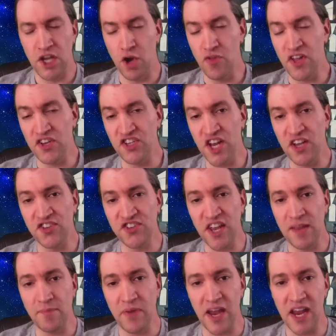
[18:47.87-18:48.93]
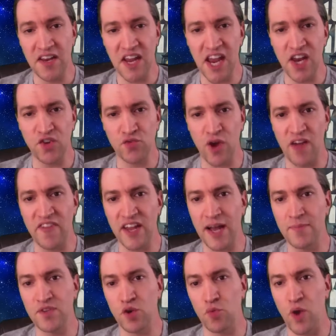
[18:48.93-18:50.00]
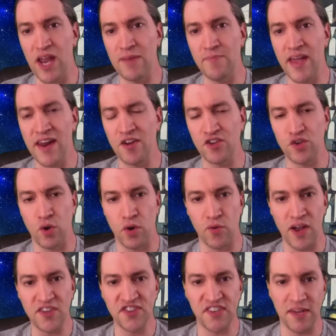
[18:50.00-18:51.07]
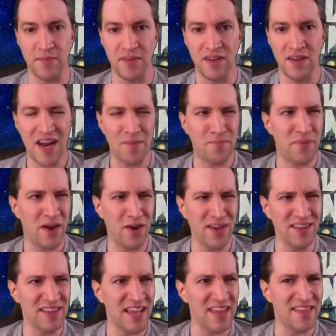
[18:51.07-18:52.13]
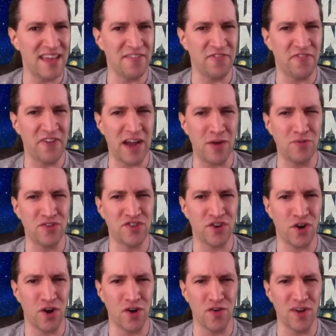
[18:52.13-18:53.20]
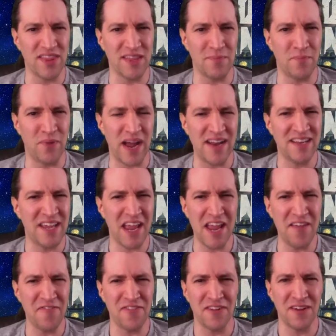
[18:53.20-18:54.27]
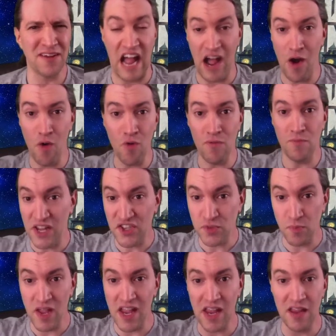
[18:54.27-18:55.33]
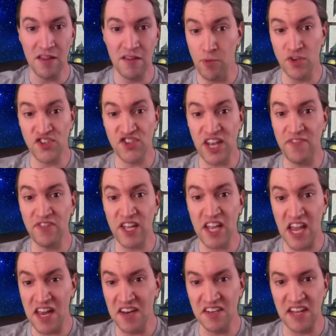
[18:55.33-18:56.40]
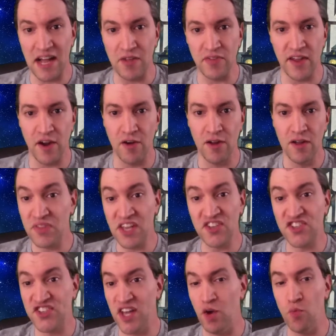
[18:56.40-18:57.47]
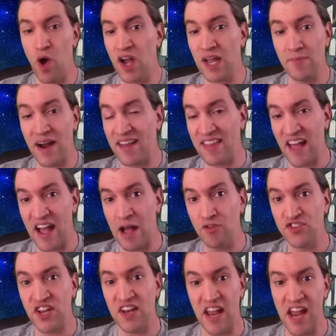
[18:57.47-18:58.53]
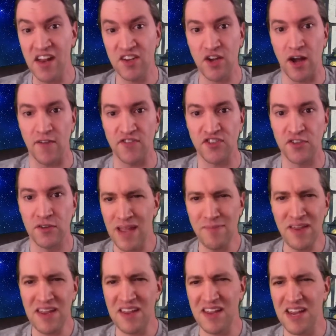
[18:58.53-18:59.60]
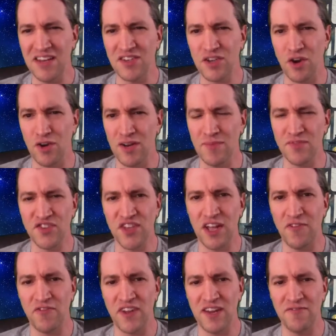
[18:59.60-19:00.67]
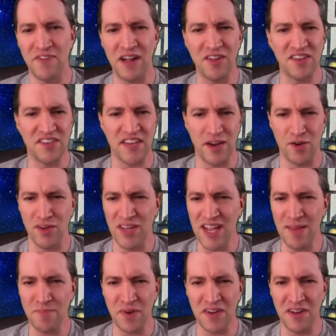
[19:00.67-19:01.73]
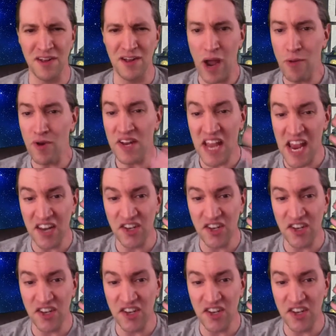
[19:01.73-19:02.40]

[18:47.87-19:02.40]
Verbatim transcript: Cue the GCPD driving up to Wayne Manor to arrest him, and apparently they found Turner in the Batcave? How? Beats me. He was safely hidden down there, but they still walk him out of the house in handcuffs. Maybe he turned himself in voluntarily, but why would